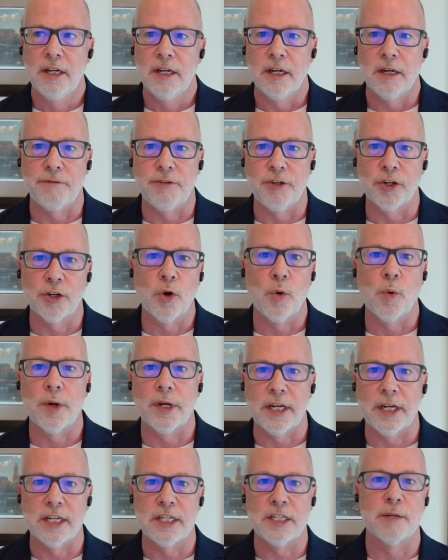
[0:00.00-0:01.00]
if you're
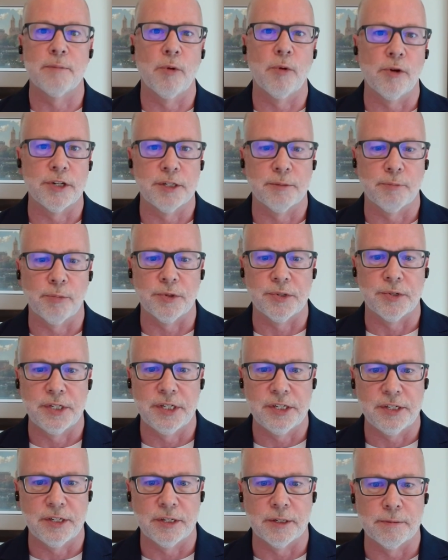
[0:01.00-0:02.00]
going into multiple
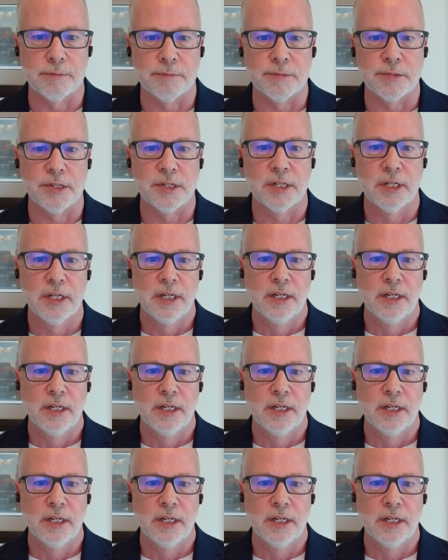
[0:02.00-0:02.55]
systems,